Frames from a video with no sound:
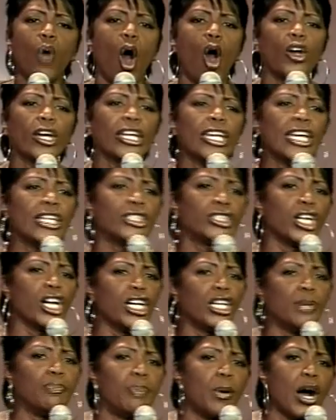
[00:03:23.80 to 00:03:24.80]
walking into
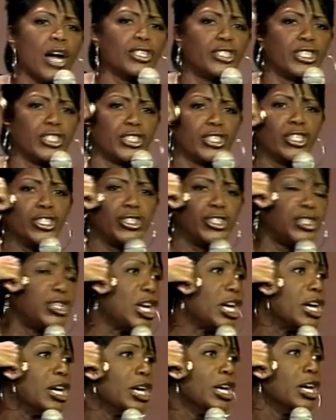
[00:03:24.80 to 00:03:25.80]
the punches and
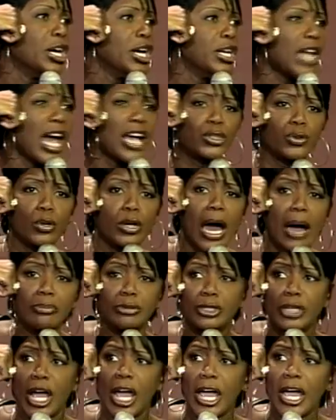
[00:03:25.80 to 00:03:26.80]
shit. That's what
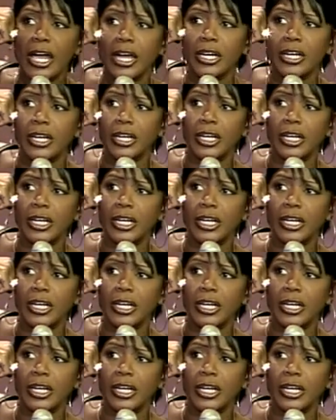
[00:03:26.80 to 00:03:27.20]
I'm saying.